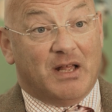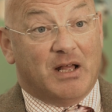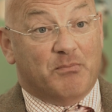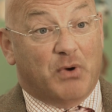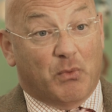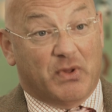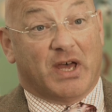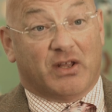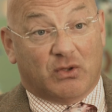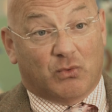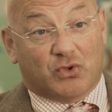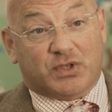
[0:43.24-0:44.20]
but without
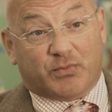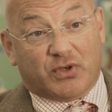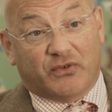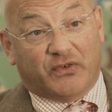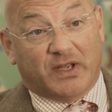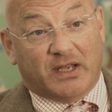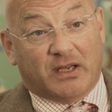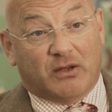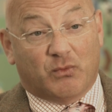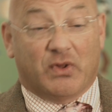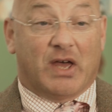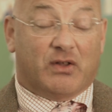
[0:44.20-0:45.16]
the waterproofing,
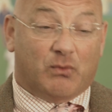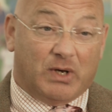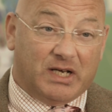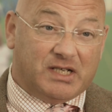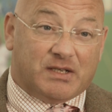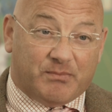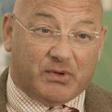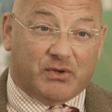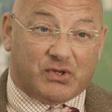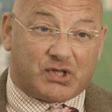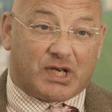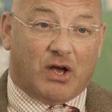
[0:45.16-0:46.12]
without the Wellington
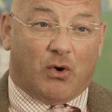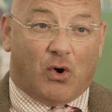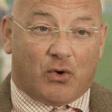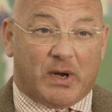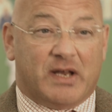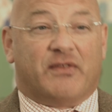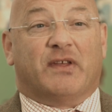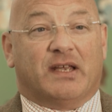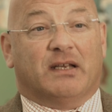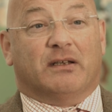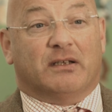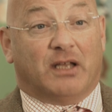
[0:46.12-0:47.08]
boots, or
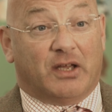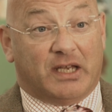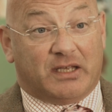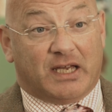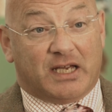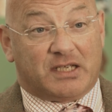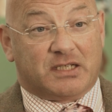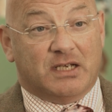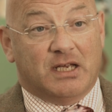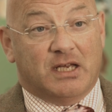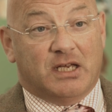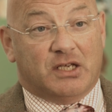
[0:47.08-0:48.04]
anything like that.
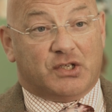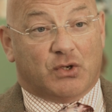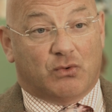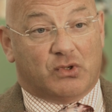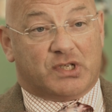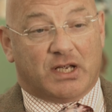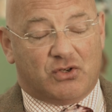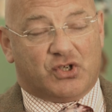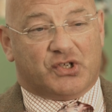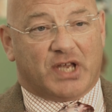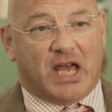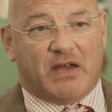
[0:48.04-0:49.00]
So all
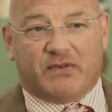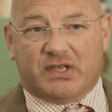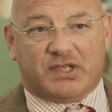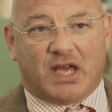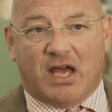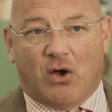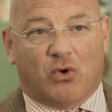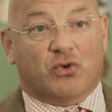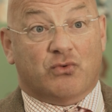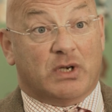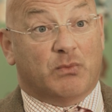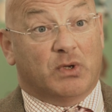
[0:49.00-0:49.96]
soldiers have is their
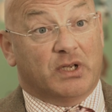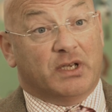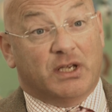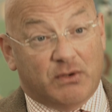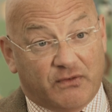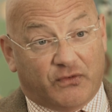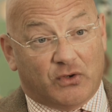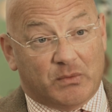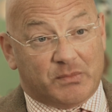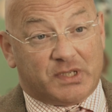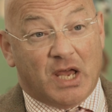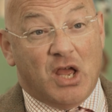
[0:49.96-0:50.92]
ordinary woolen
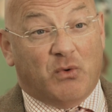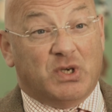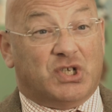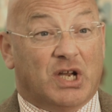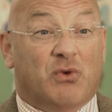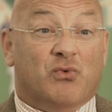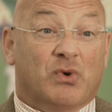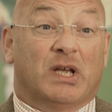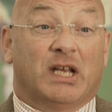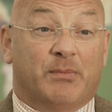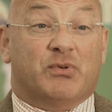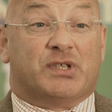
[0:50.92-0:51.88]
uniforms, which don't
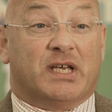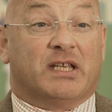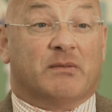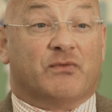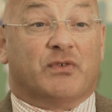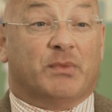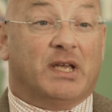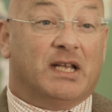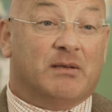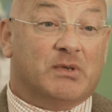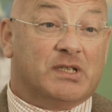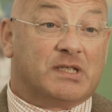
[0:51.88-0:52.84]
really protect them from the
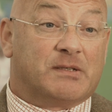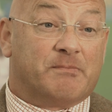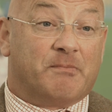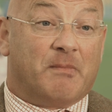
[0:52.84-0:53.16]
elements.